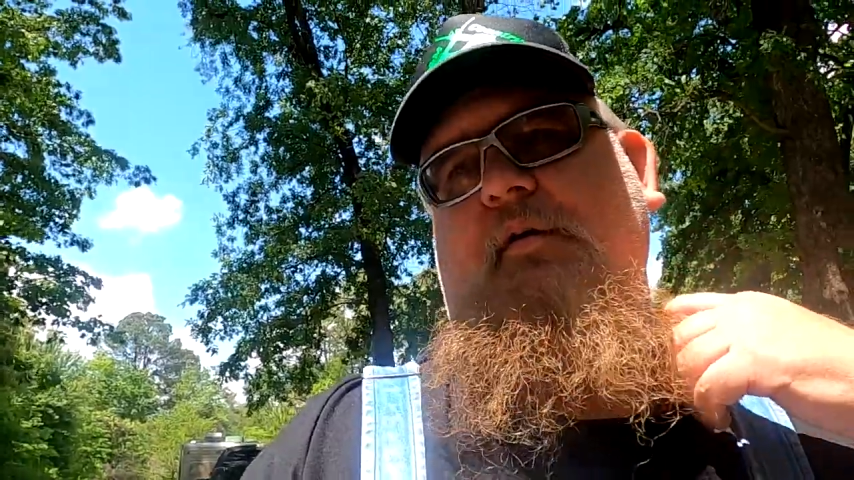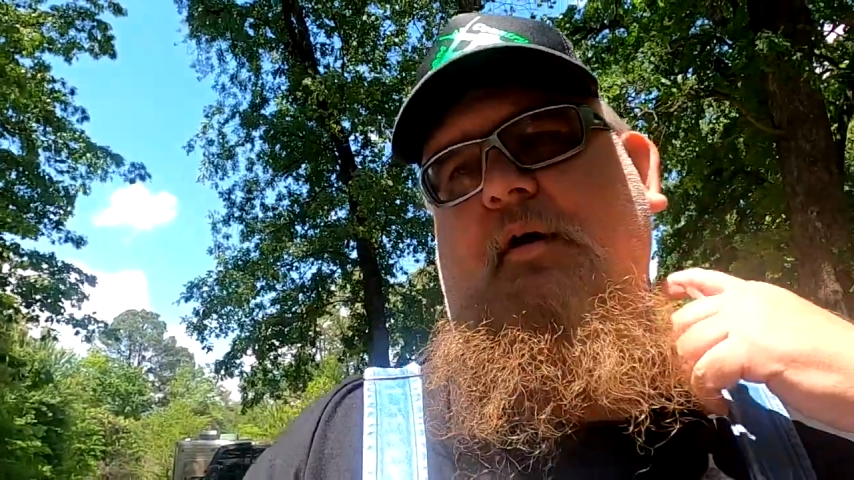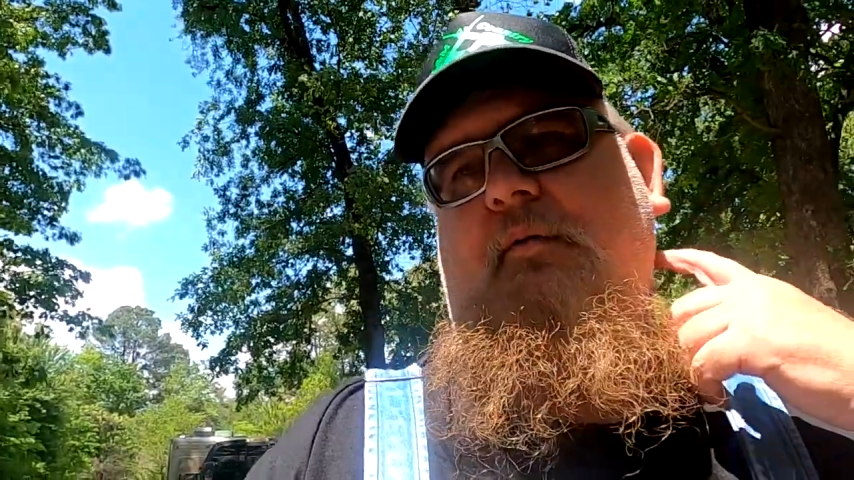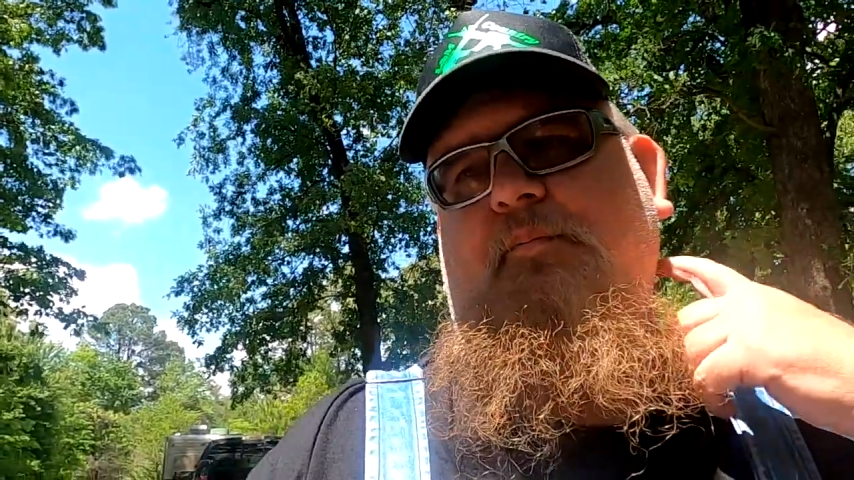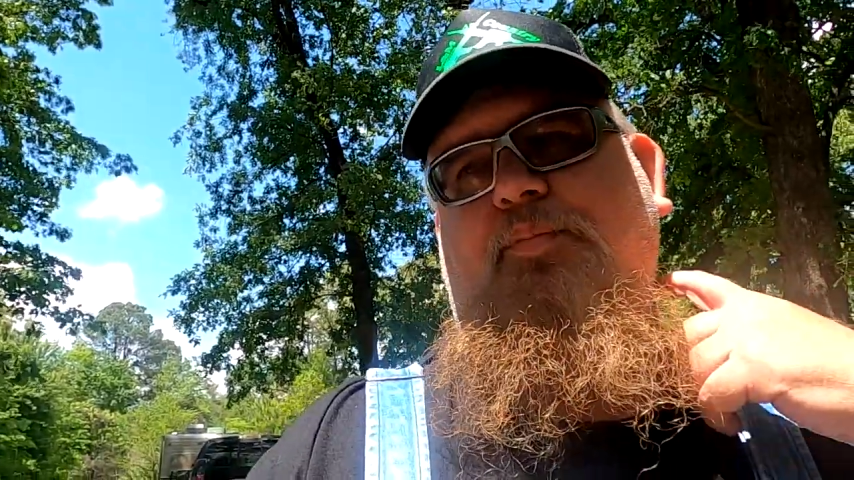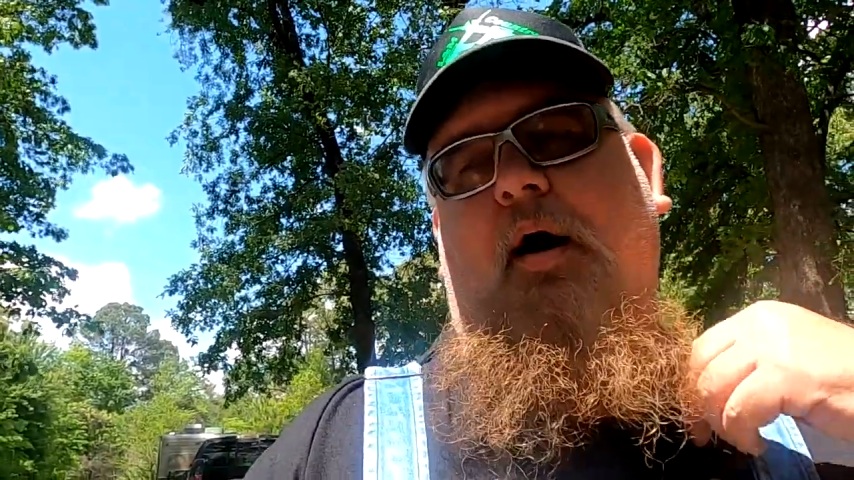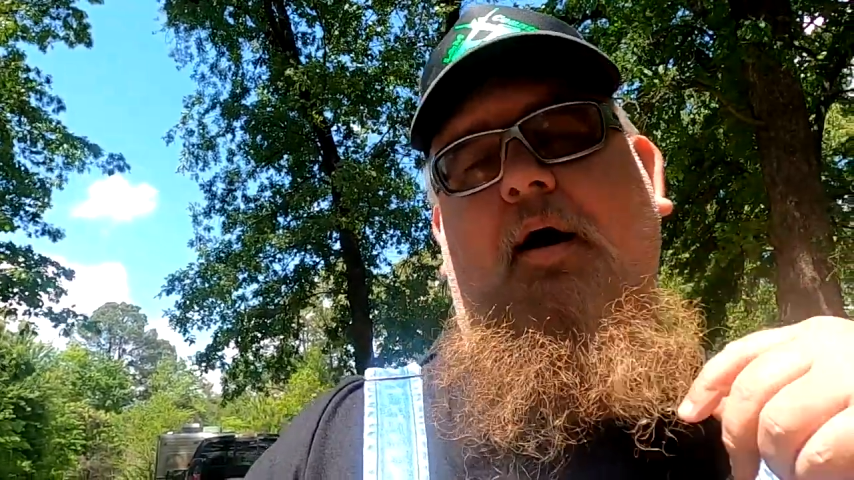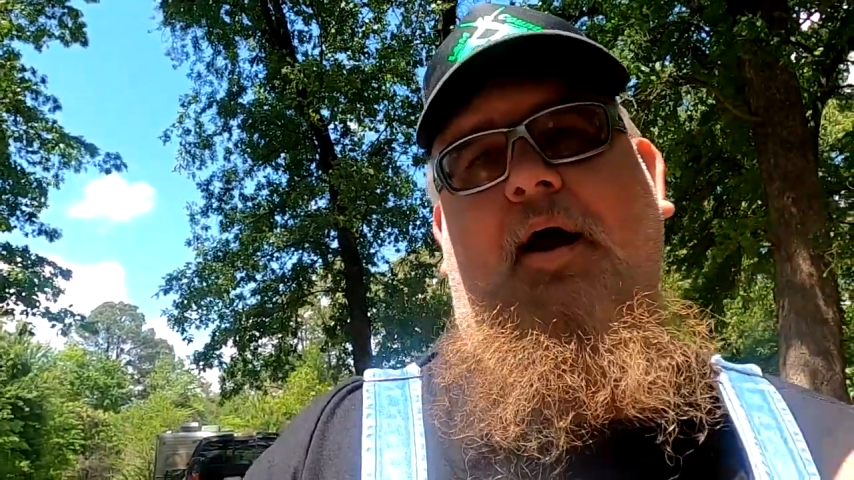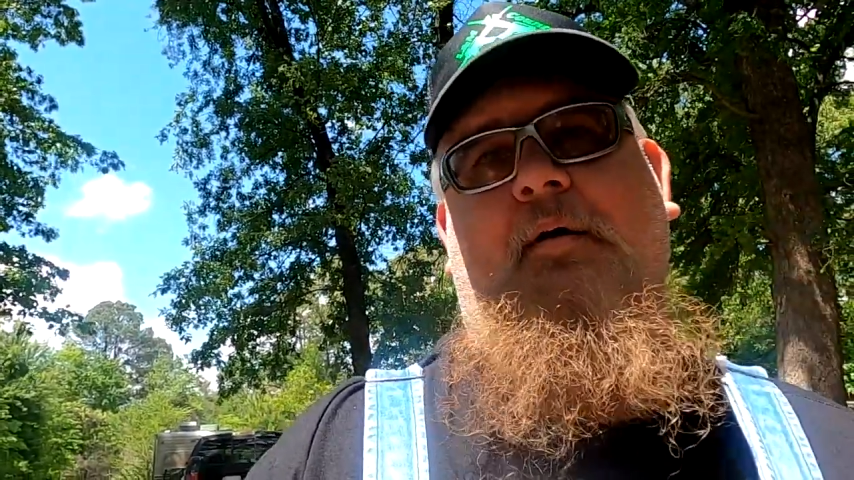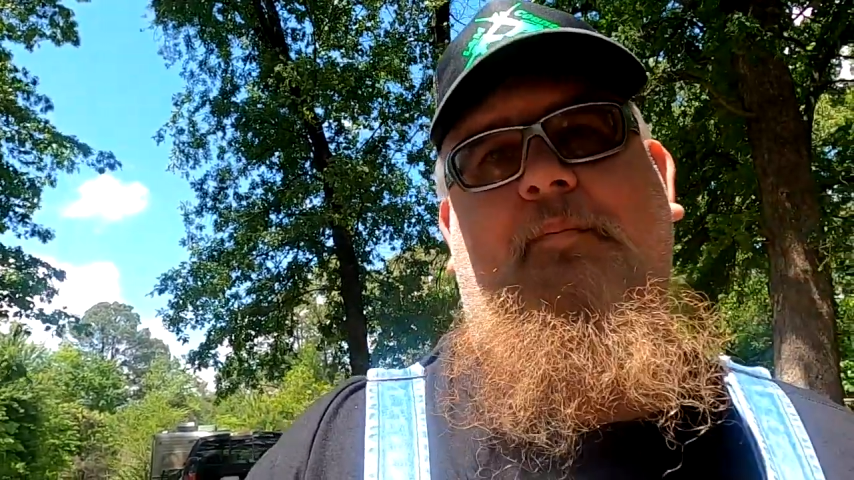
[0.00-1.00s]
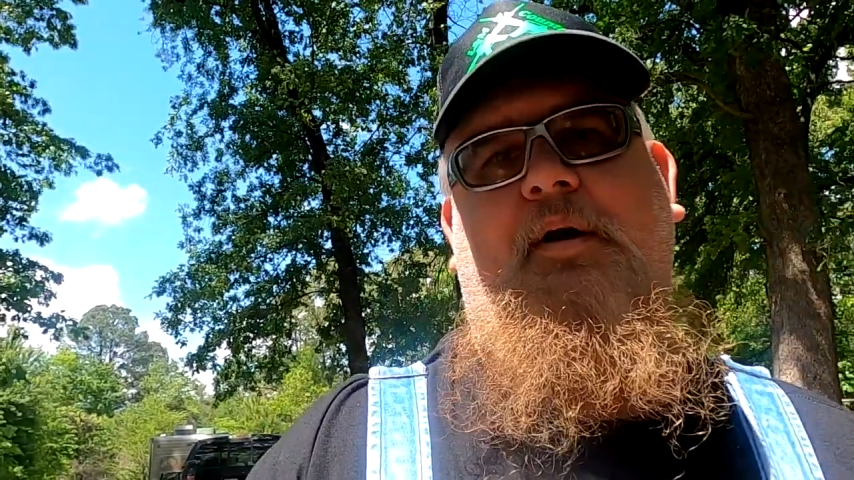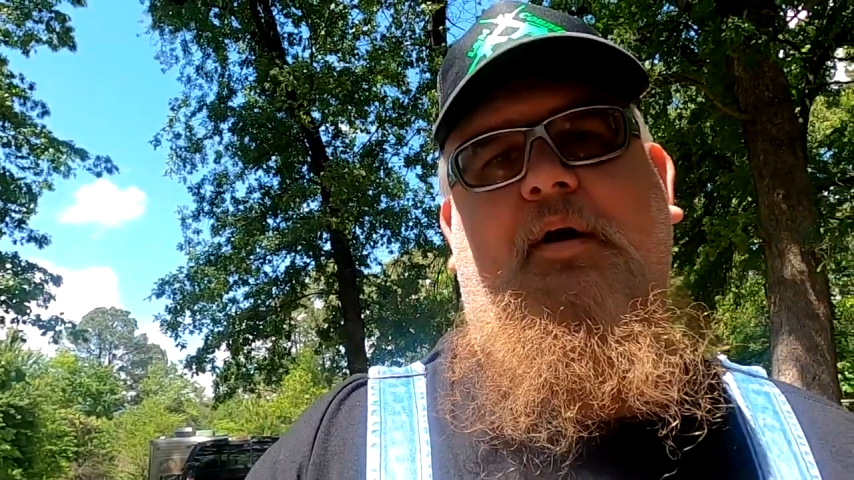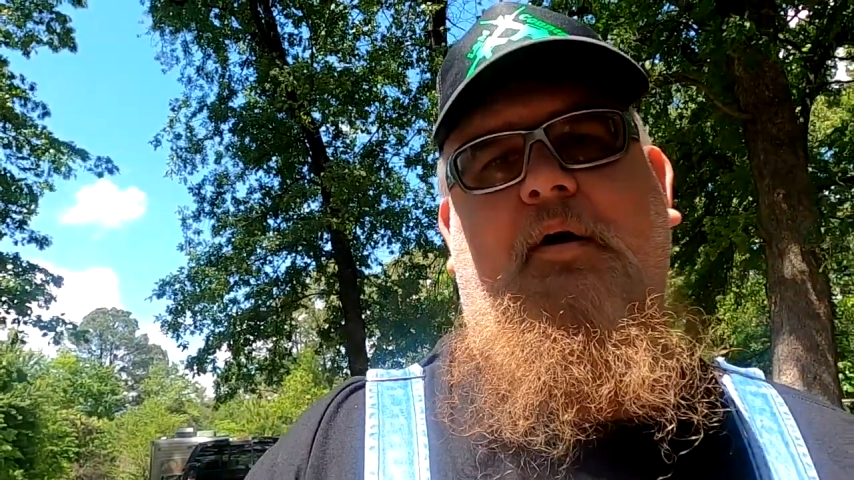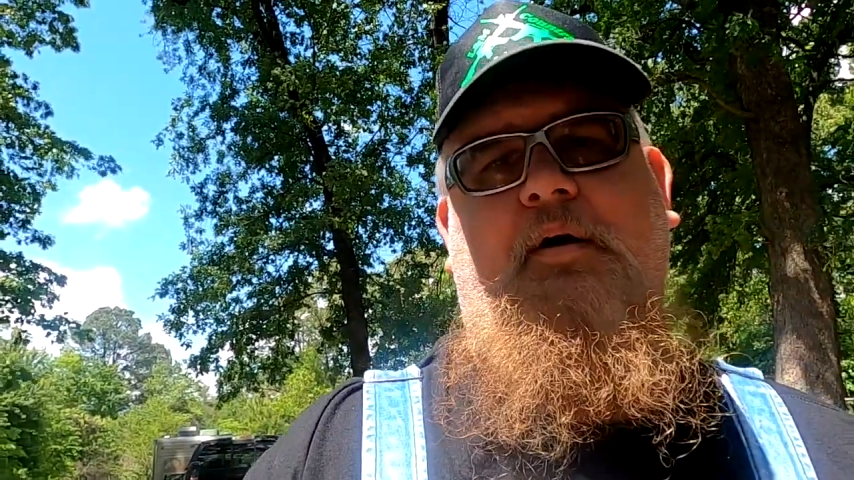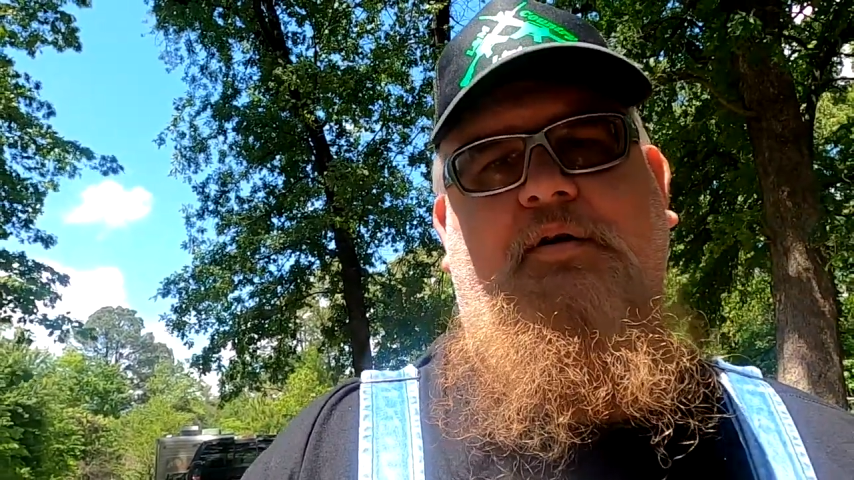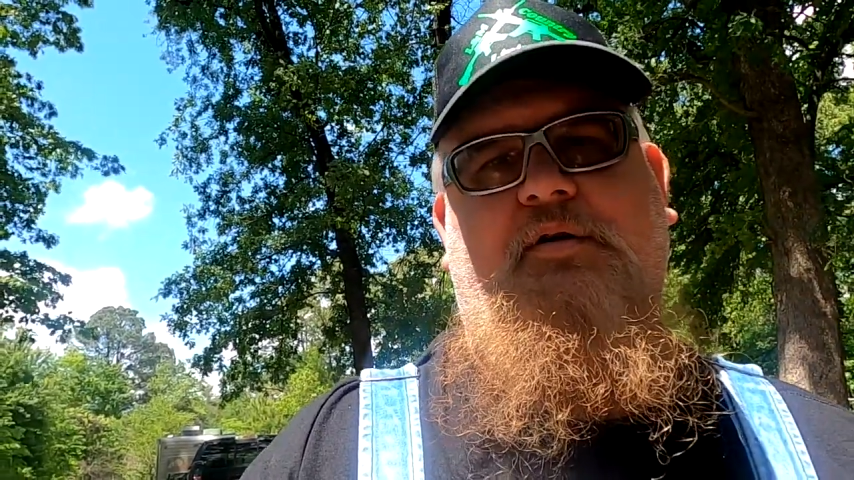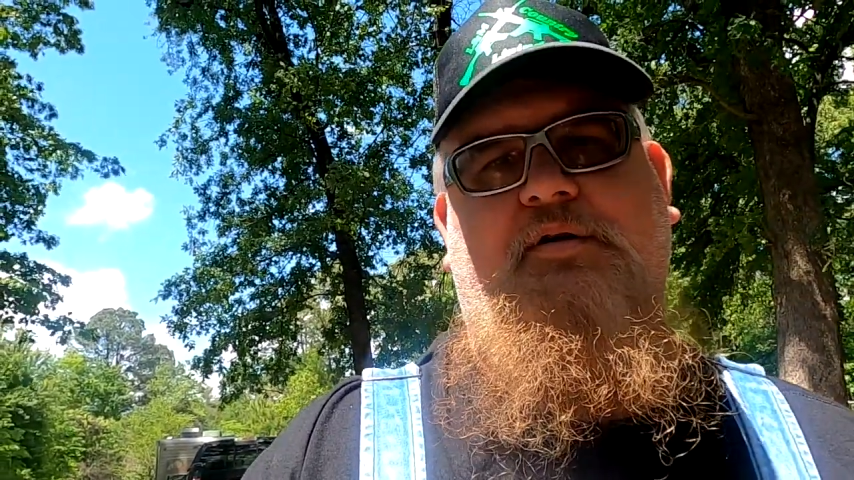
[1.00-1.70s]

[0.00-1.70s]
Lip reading: Probably hadn't been done